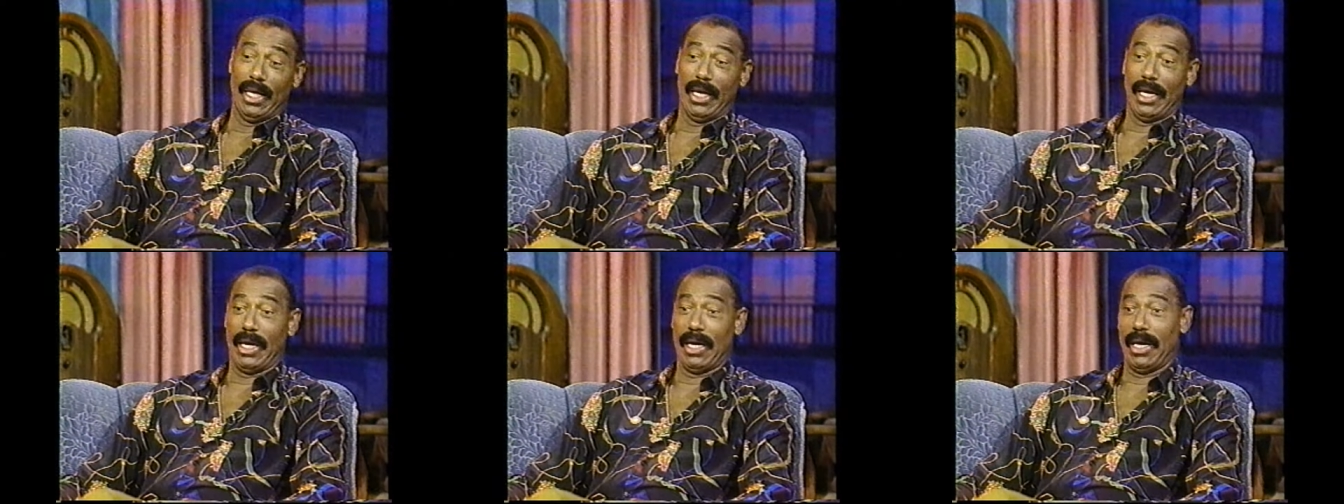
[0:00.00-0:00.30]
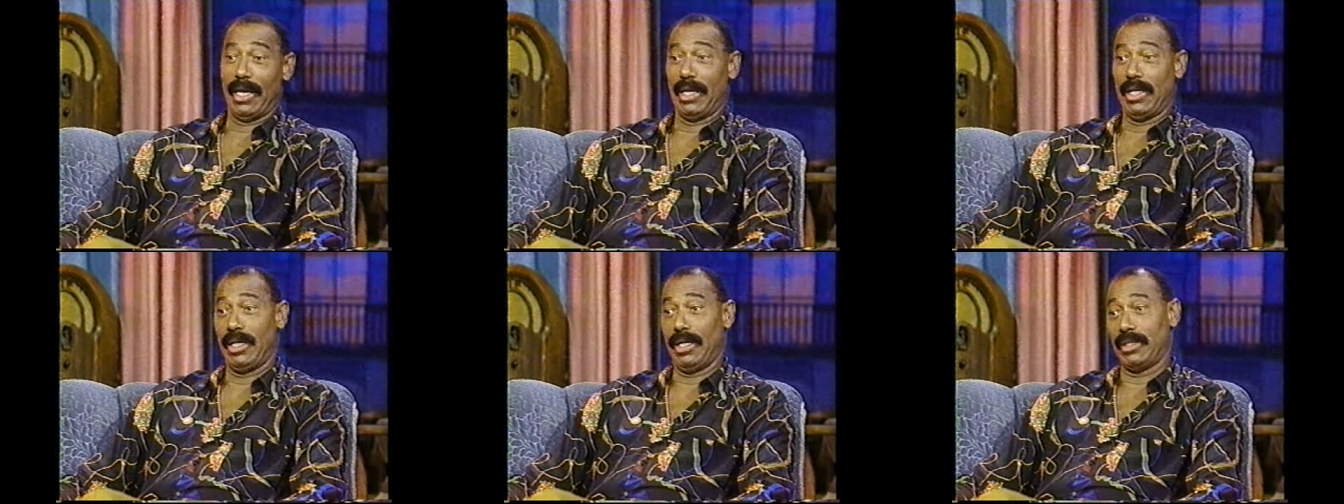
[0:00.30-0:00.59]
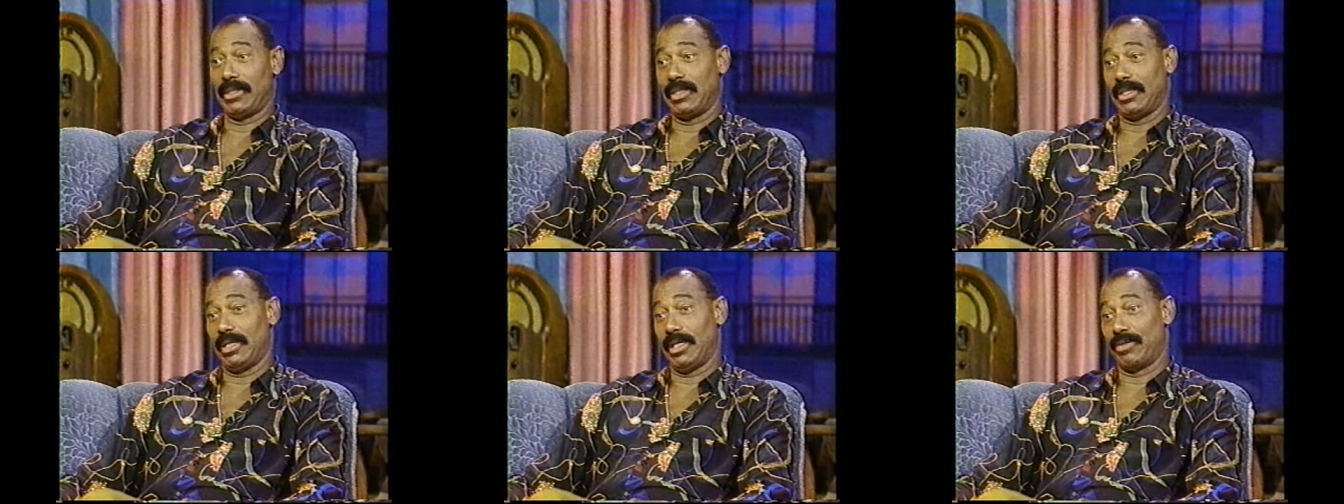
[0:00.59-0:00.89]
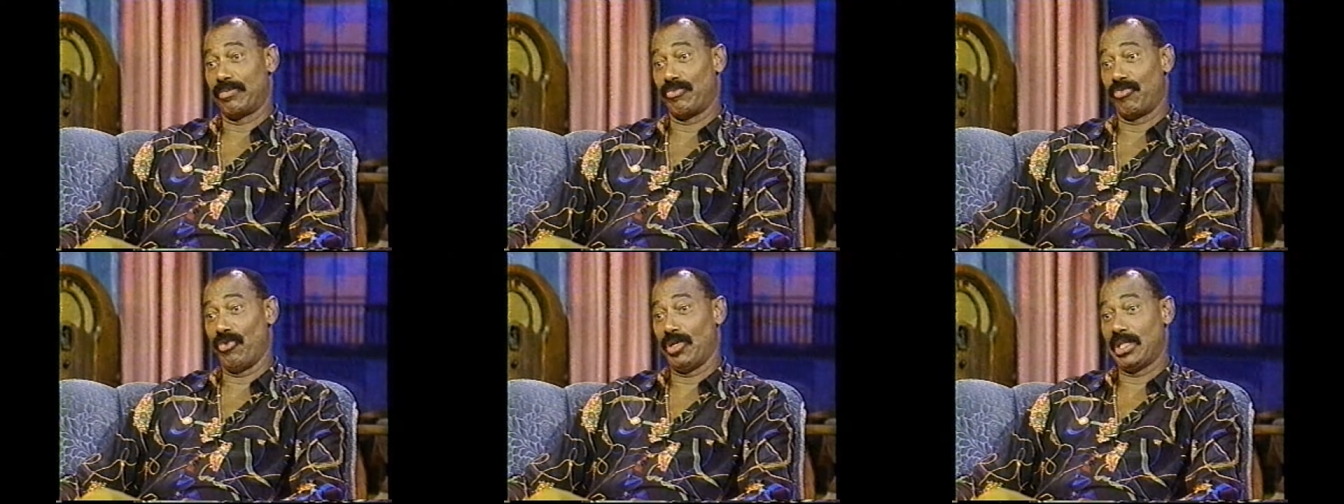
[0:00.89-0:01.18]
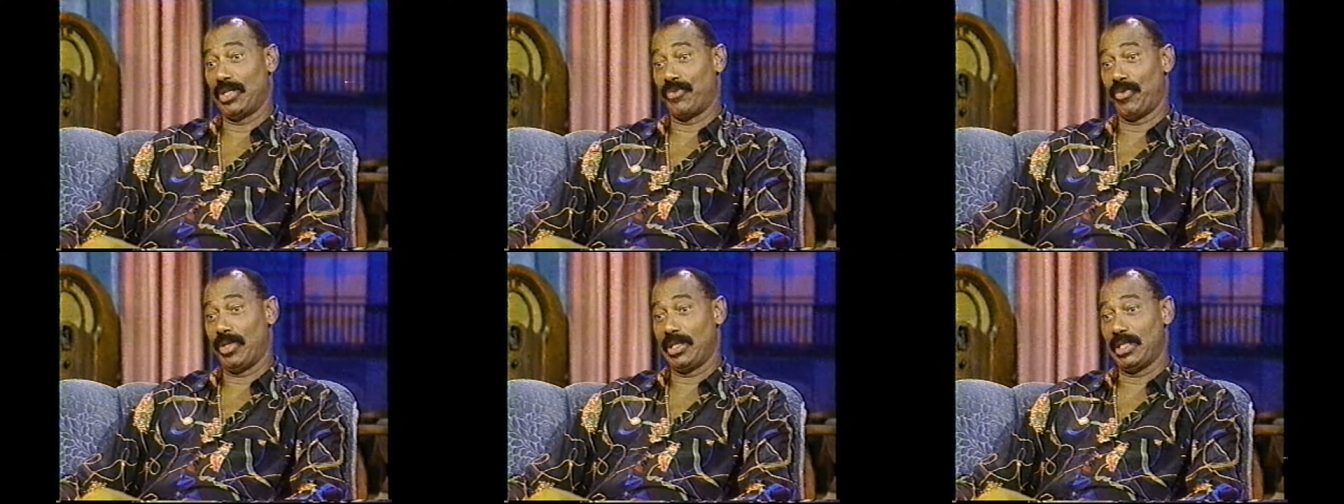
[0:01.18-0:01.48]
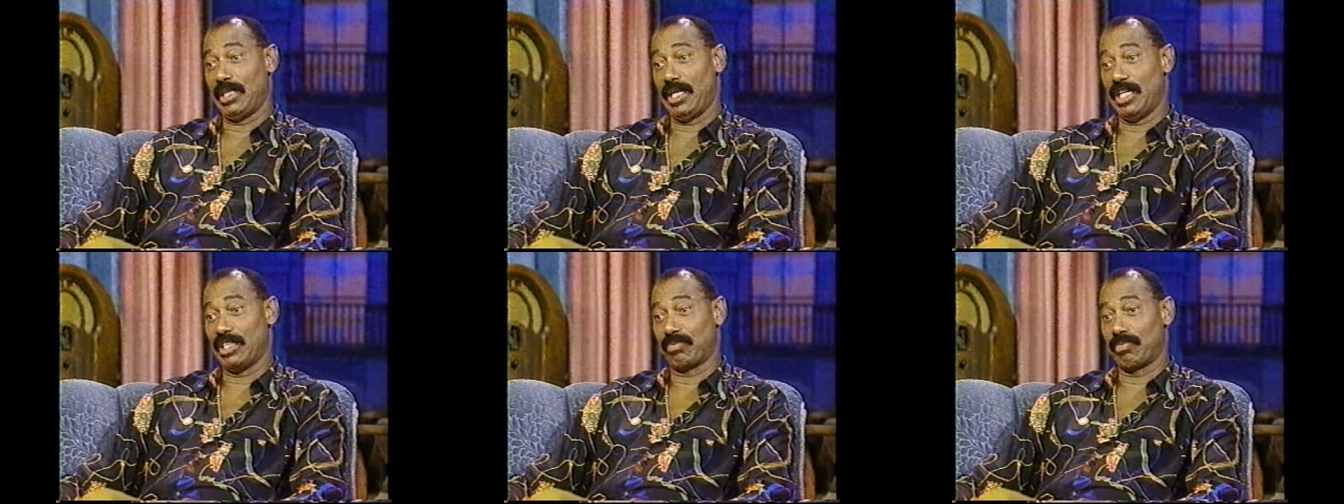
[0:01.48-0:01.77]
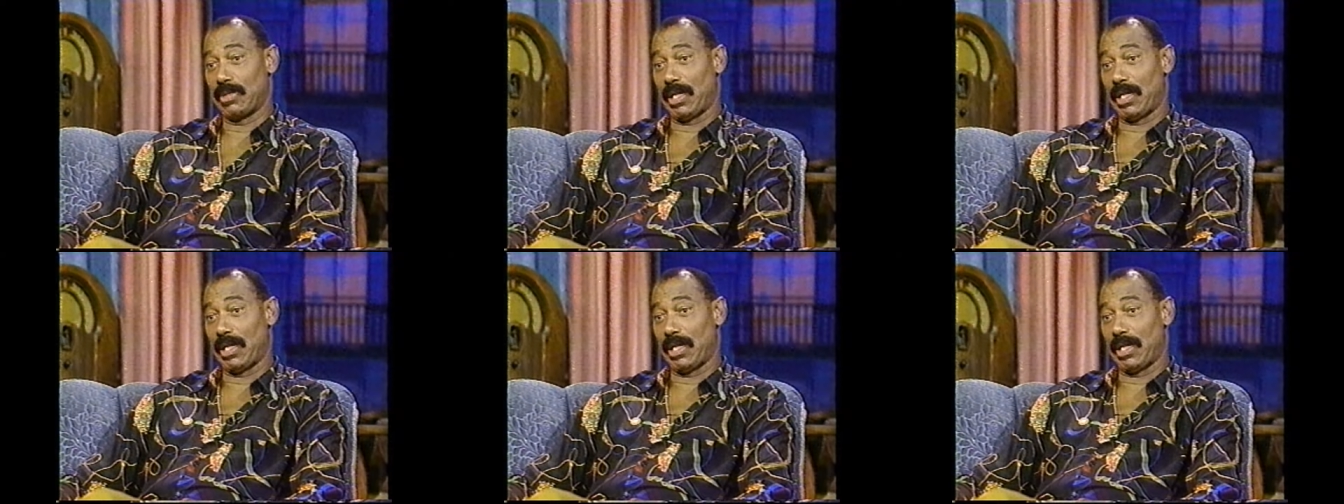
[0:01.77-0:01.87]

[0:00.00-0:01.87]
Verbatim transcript: Uh, it, it really, really is.